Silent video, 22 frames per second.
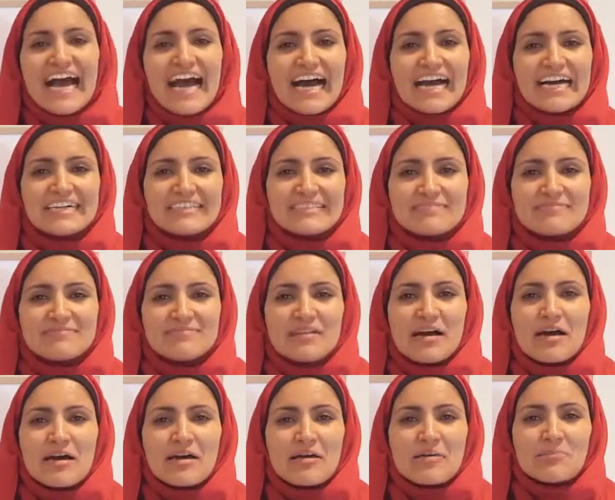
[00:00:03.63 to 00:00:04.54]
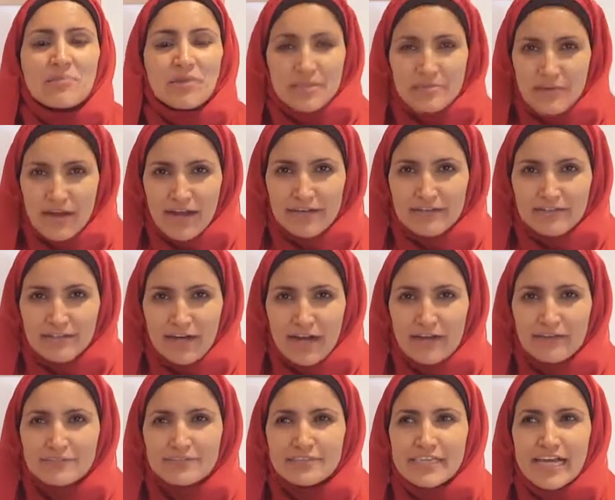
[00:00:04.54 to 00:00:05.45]
Body
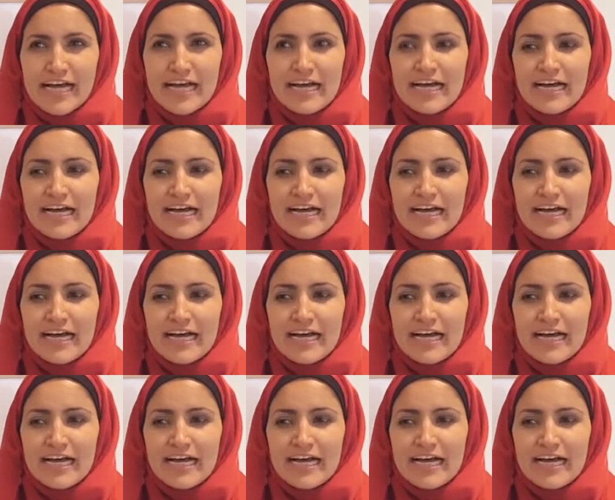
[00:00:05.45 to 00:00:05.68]
paragraphs